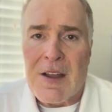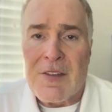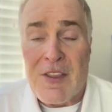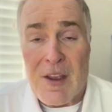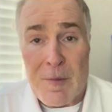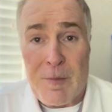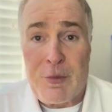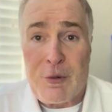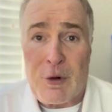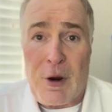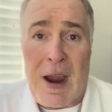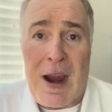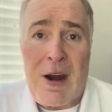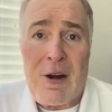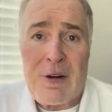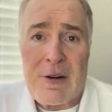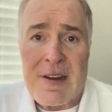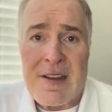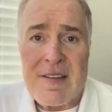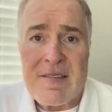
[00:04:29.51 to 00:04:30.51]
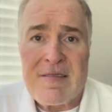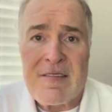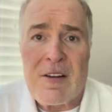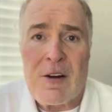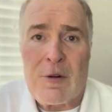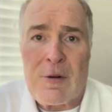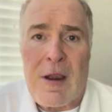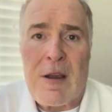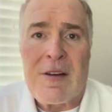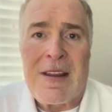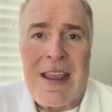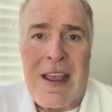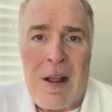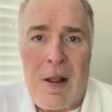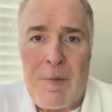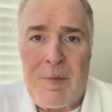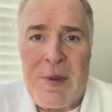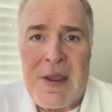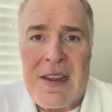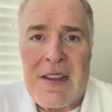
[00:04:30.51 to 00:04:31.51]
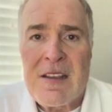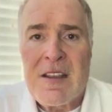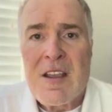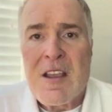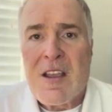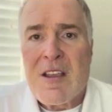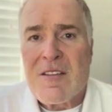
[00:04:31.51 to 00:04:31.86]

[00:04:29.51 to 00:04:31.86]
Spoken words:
their priorities around helping